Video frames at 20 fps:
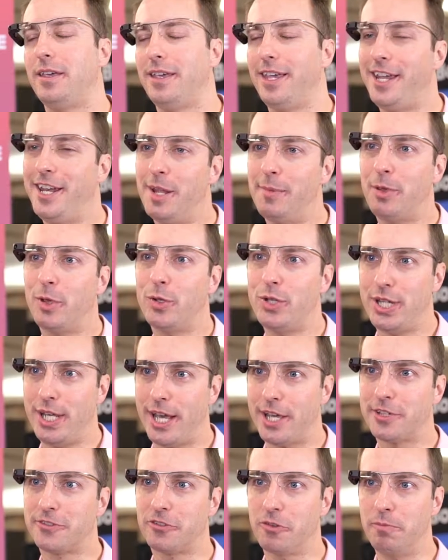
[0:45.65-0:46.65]

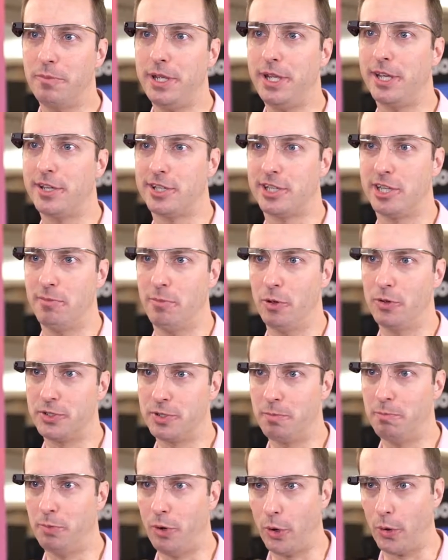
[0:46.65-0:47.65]
EWTS for me is the
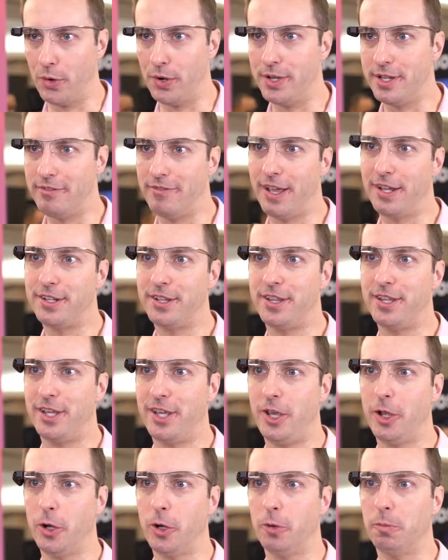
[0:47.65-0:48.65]
most important event in the
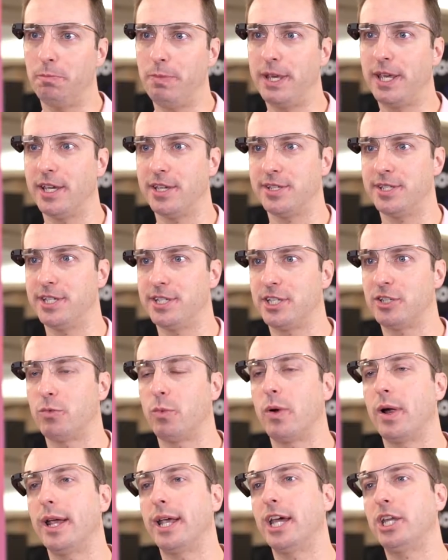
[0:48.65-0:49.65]
year because this is
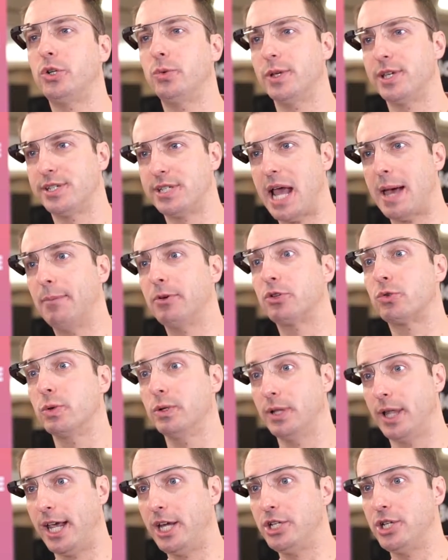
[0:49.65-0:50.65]
where I get to establish
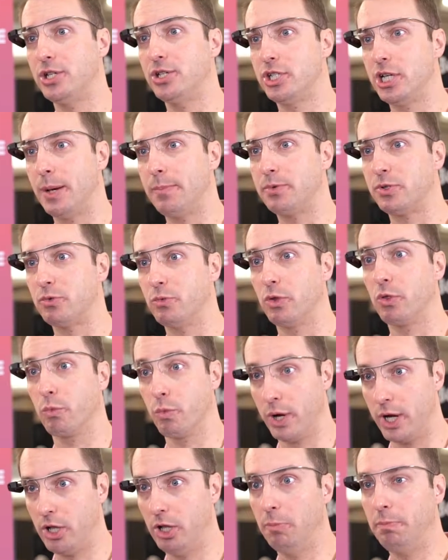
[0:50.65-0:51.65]
relationships with
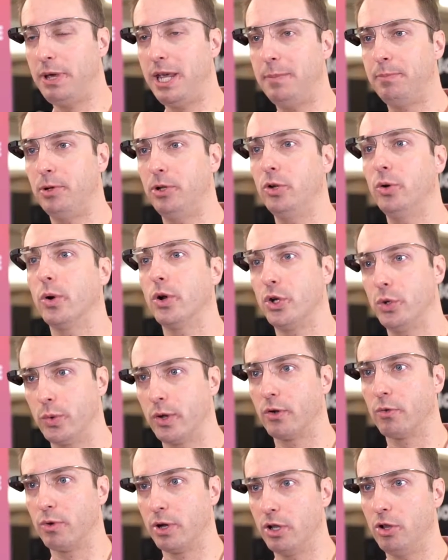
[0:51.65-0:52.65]
real people who are
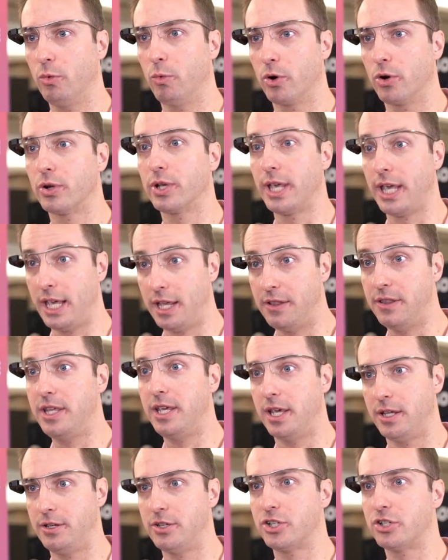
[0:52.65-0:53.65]
doing real work in
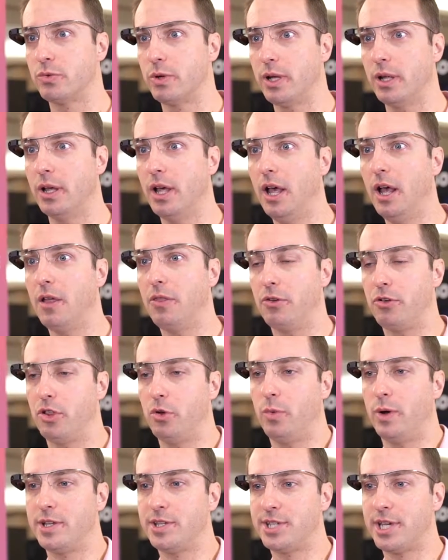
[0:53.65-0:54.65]
the industry. They're
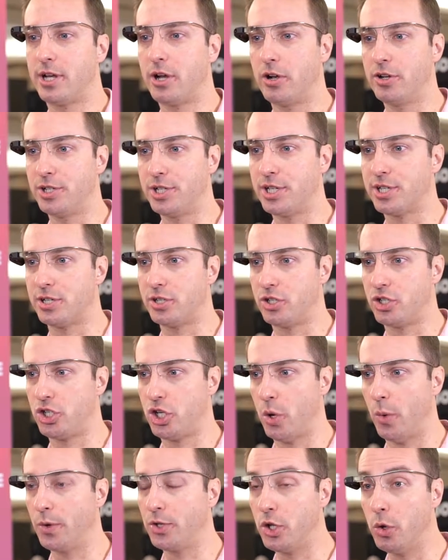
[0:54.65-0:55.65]
the ones that aren't just
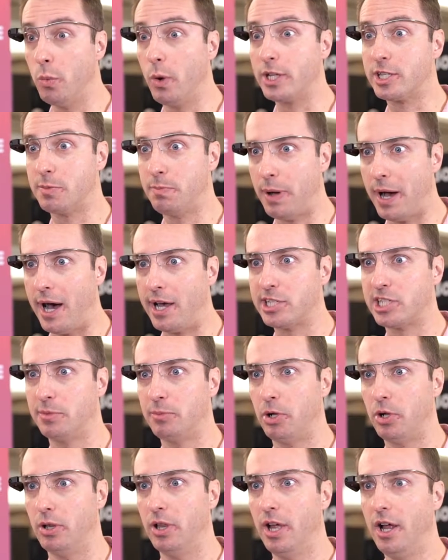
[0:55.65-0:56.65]
showing you what's
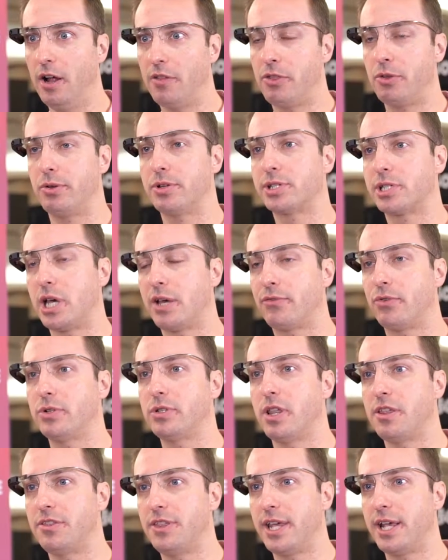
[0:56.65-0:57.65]
possible, they're
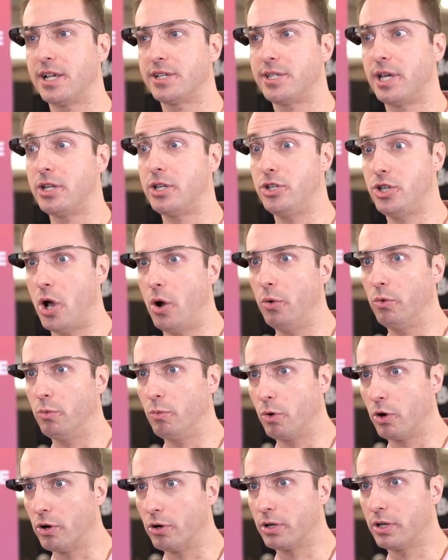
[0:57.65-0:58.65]
discovering the things that
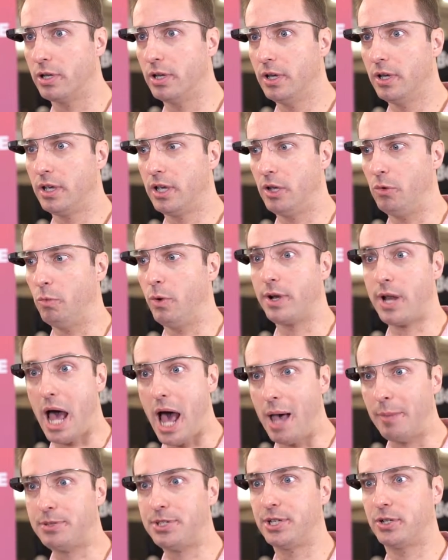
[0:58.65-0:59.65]
don't work and what
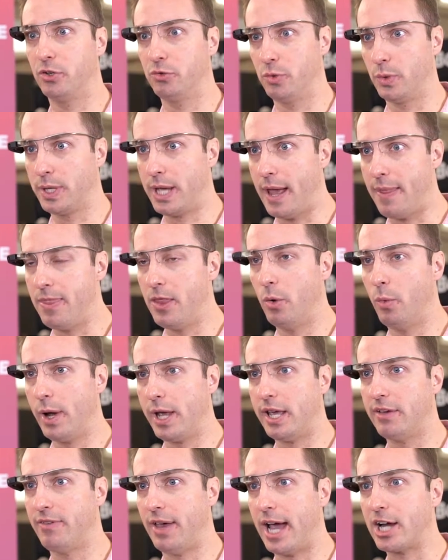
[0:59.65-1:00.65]
obstacles will get in the
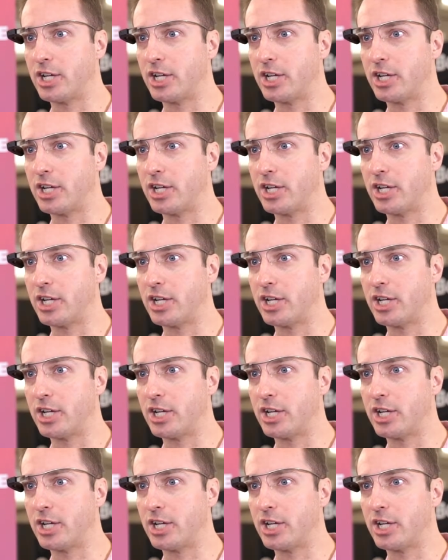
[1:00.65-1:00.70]
way of